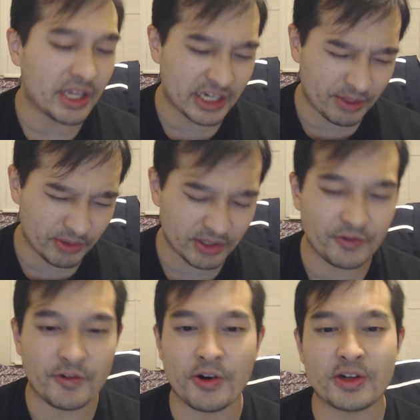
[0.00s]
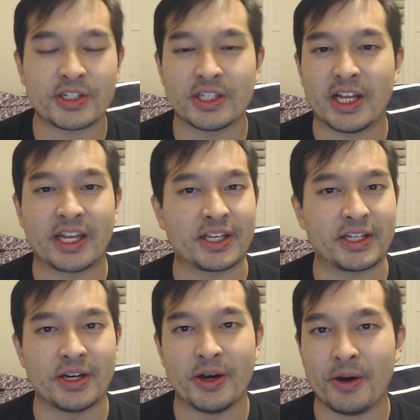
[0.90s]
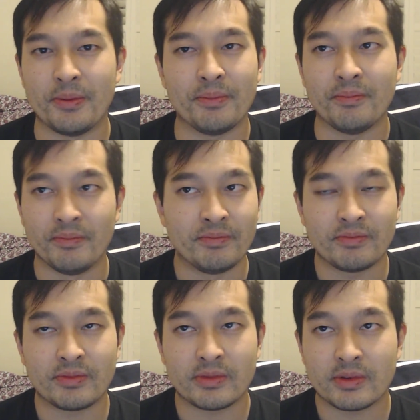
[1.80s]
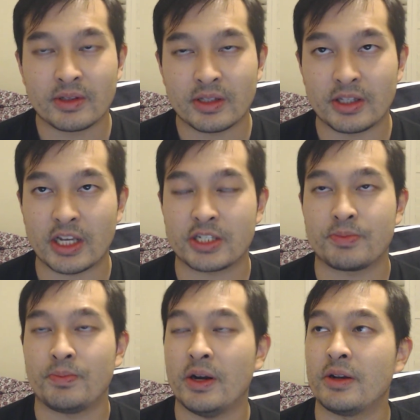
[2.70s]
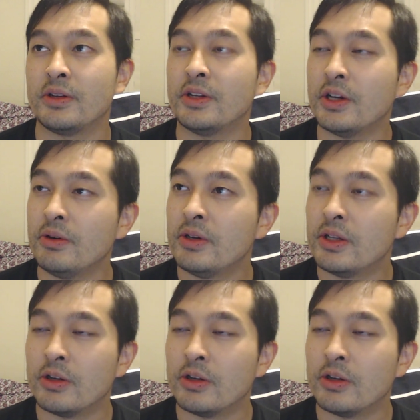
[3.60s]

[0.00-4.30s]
And I'm looking forward to, like, the next part, you know?